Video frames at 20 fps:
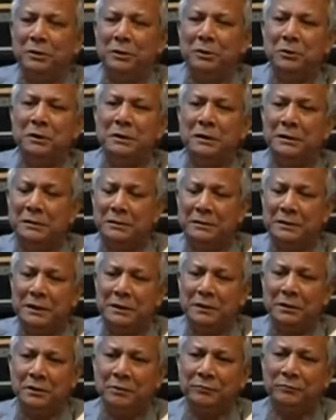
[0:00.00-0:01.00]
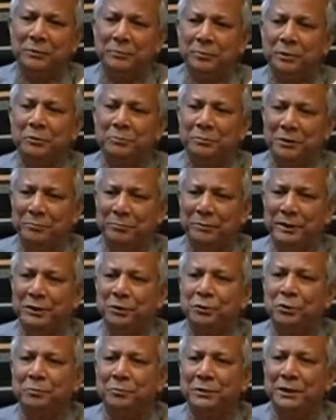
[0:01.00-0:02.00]
None of the human
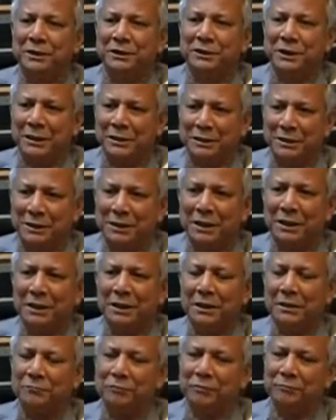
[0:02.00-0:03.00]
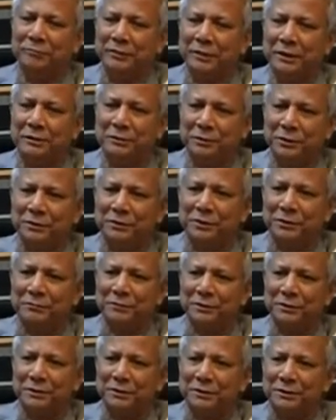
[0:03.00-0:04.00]
beings should be rejected from financial
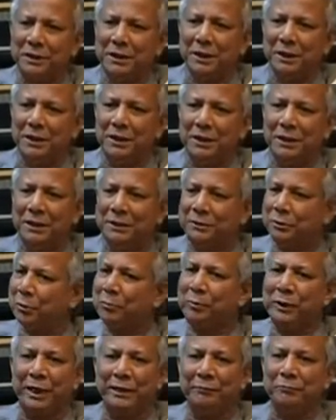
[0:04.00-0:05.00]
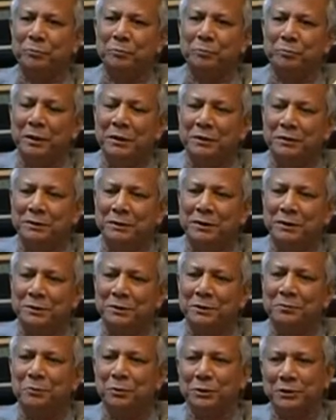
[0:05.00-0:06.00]
services. So we have to build a
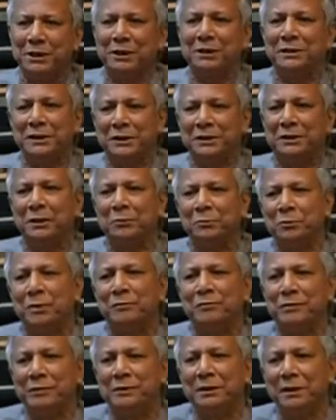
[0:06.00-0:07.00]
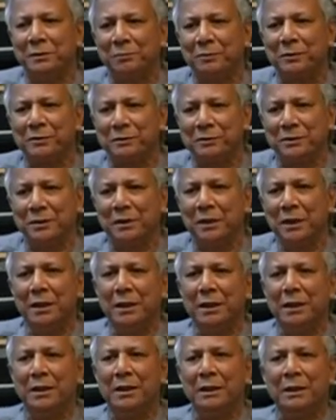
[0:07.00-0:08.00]
system which can reach out to every single person.
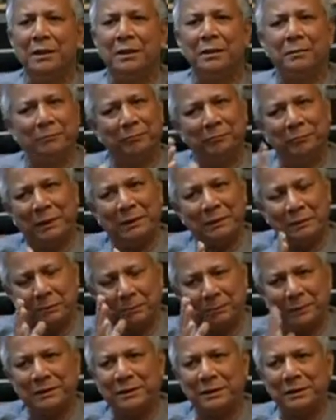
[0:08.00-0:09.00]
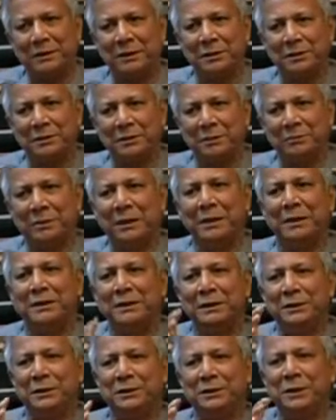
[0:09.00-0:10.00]
But the present system
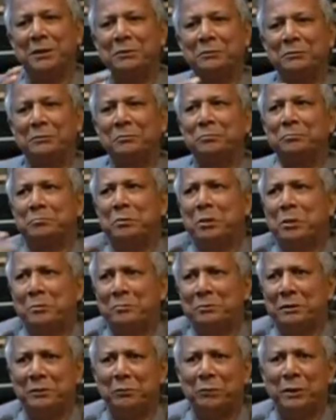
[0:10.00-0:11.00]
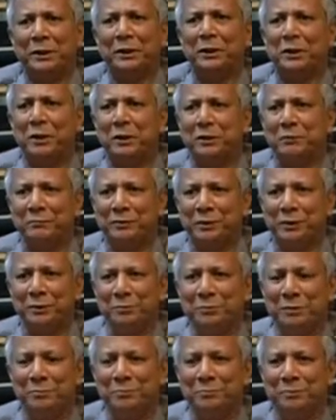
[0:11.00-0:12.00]
reaches out probably 1/3 of the
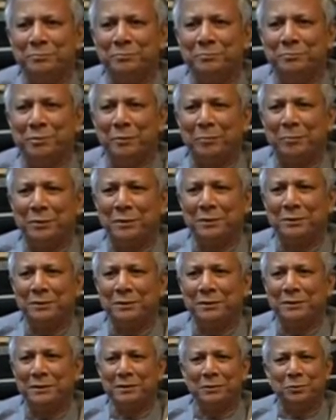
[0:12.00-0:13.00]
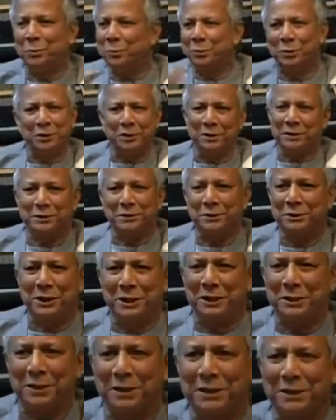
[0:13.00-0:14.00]
human population. 2/3 are
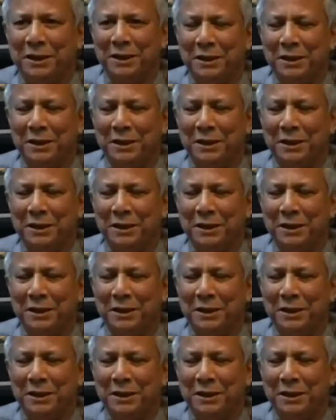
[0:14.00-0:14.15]
rejected.